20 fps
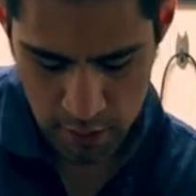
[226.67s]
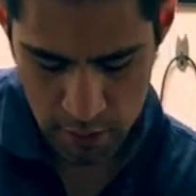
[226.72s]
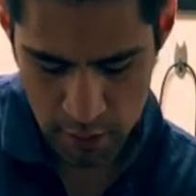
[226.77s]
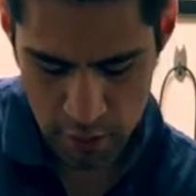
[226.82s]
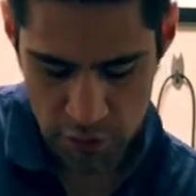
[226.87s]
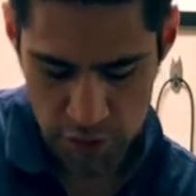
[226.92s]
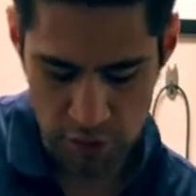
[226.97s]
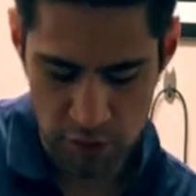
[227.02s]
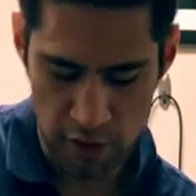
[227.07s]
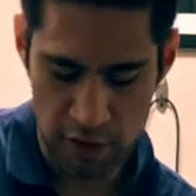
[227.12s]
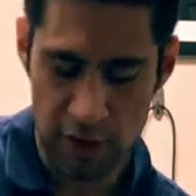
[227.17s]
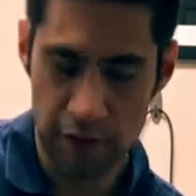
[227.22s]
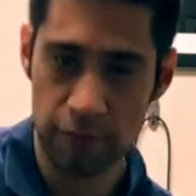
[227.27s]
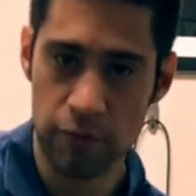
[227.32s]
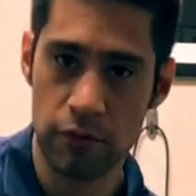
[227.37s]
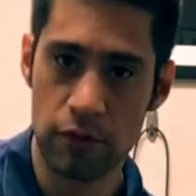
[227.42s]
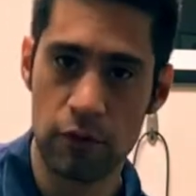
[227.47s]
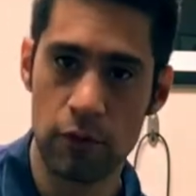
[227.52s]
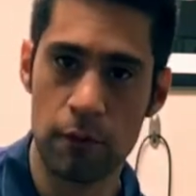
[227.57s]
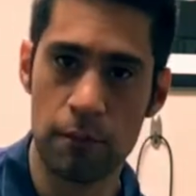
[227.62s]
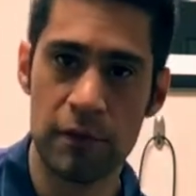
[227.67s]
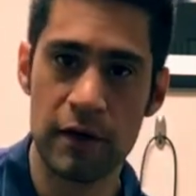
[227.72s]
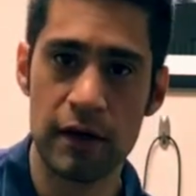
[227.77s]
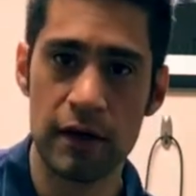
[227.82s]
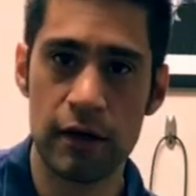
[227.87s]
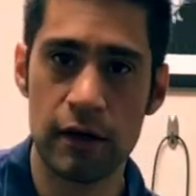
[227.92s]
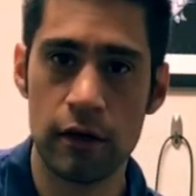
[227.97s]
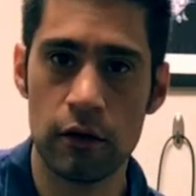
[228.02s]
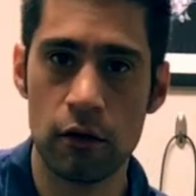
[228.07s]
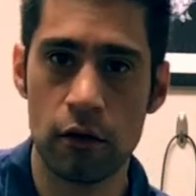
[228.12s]
You start off with your
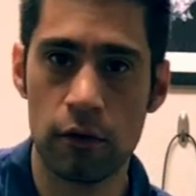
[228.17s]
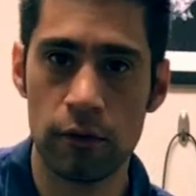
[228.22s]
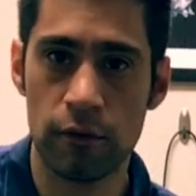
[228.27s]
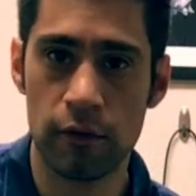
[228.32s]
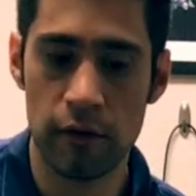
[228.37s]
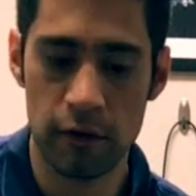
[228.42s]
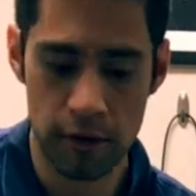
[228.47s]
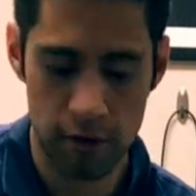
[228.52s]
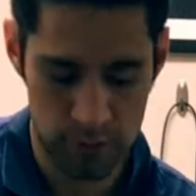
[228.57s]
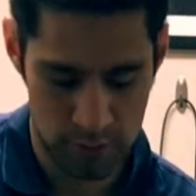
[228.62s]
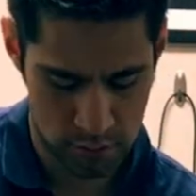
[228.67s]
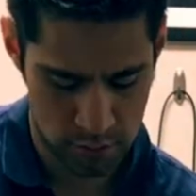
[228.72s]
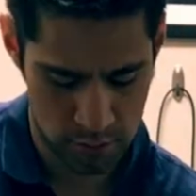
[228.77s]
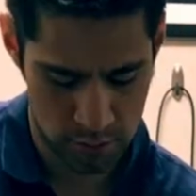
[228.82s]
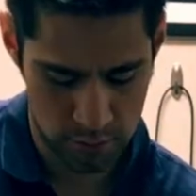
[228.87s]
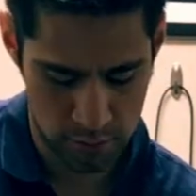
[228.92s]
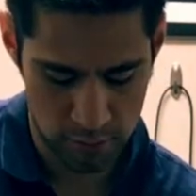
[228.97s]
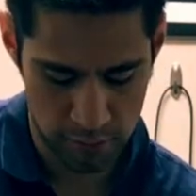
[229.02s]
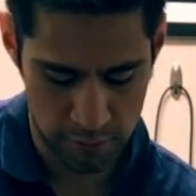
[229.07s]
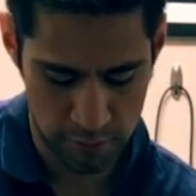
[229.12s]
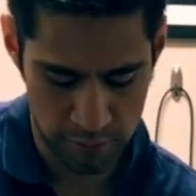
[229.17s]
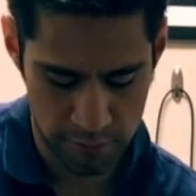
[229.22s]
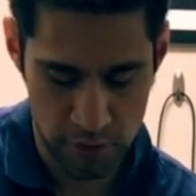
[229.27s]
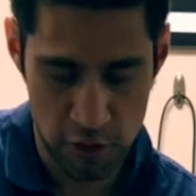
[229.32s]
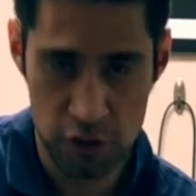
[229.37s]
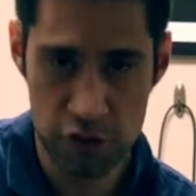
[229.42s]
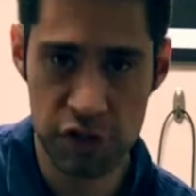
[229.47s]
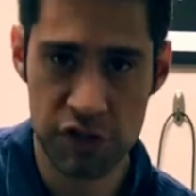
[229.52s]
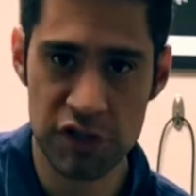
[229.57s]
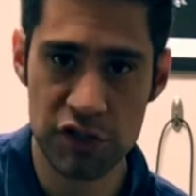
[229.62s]
pinky on the
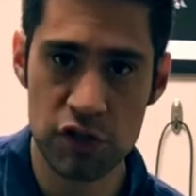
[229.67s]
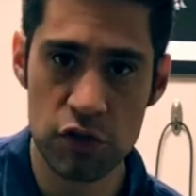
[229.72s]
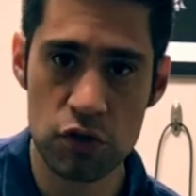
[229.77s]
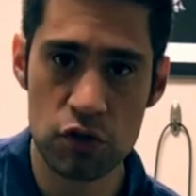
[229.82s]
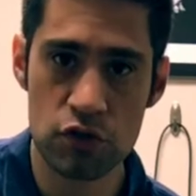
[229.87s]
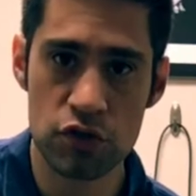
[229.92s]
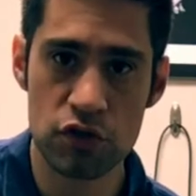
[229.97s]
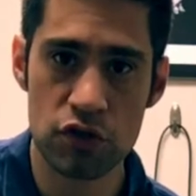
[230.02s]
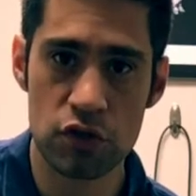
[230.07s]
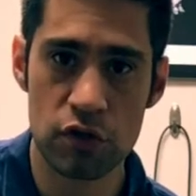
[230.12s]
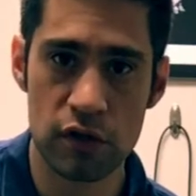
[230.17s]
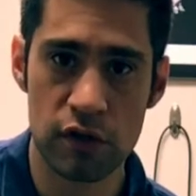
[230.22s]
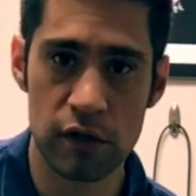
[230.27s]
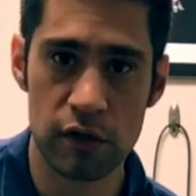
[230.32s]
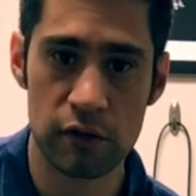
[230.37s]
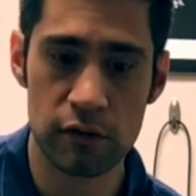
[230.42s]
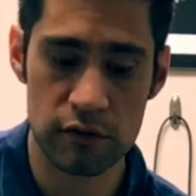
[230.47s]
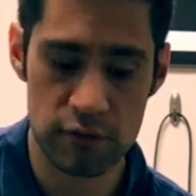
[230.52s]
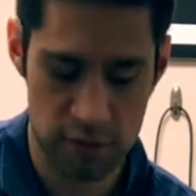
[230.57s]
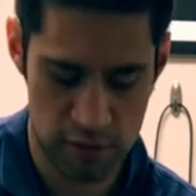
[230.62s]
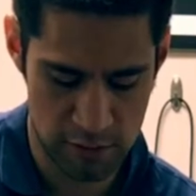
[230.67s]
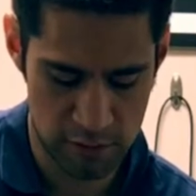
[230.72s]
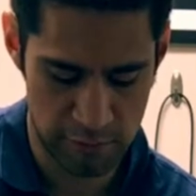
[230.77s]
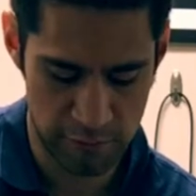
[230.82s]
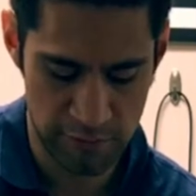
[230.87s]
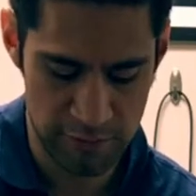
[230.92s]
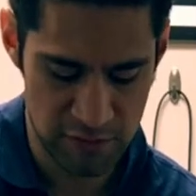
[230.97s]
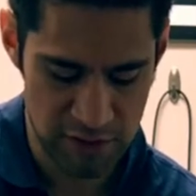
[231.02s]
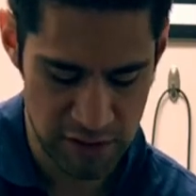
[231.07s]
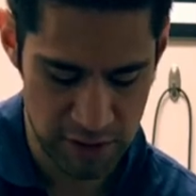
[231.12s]
first 2 strings,
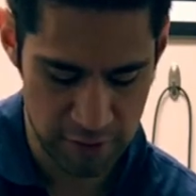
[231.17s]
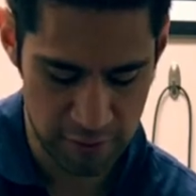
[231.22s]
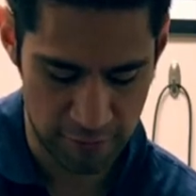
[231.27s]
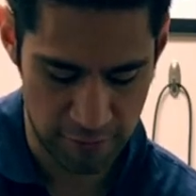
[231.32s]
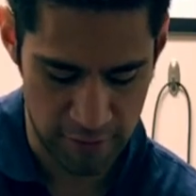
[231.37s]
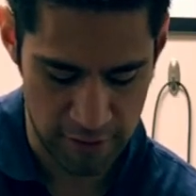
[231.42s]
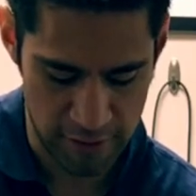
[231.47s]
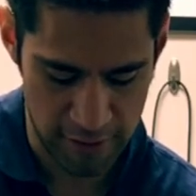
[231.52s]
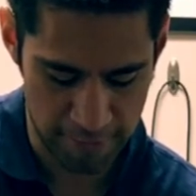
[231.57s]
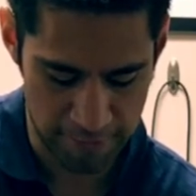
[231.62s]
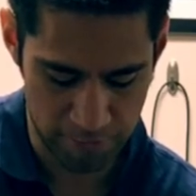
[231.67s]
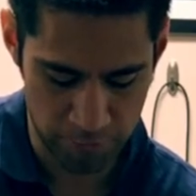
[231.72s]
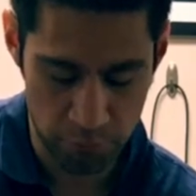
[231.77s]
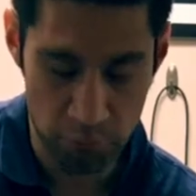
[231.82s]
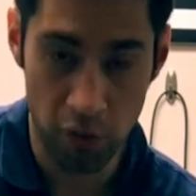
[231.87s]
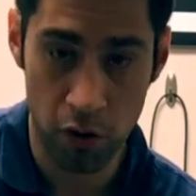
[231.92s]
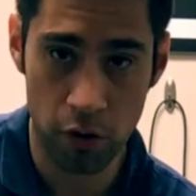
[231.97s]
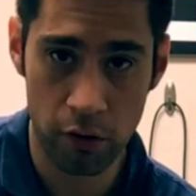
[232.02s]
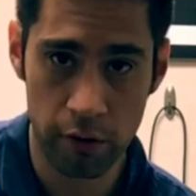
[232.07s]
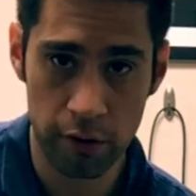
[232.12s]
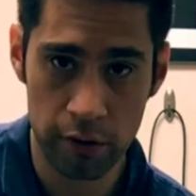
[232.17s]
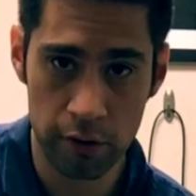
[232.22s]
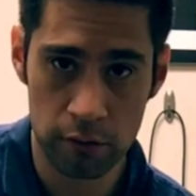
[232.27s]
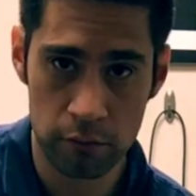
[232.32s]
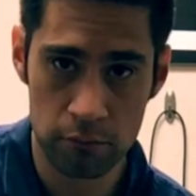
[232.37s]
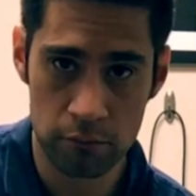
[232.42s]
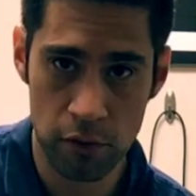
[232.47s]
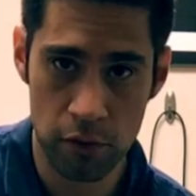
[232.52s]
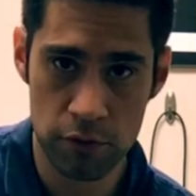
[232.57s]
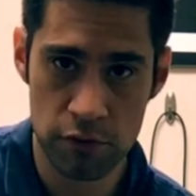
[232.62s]
15th fret, barring
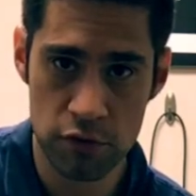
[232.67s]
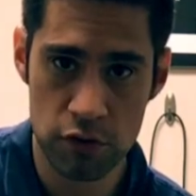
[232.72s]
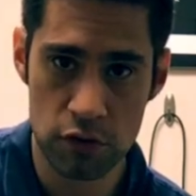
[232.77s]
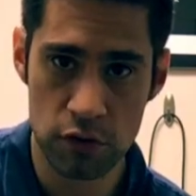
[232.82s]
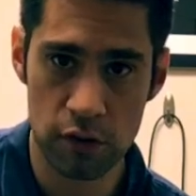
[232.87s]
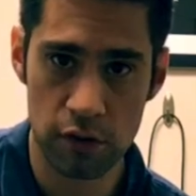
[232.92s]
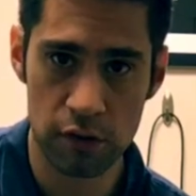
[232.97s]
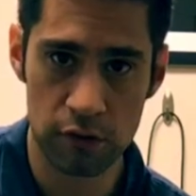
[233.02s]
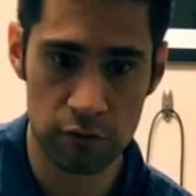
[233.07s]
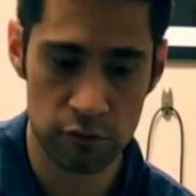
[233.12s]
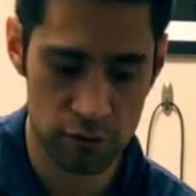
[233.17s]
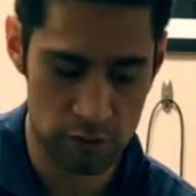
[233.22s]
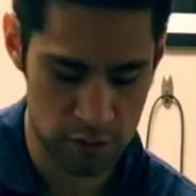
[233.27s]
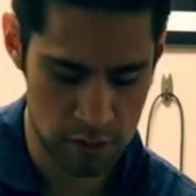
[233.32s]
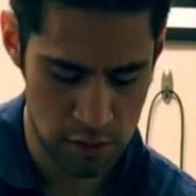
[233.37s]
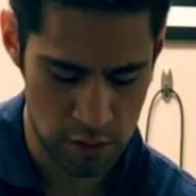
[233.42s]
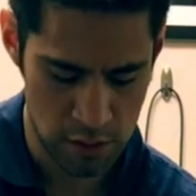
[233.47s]
both strings.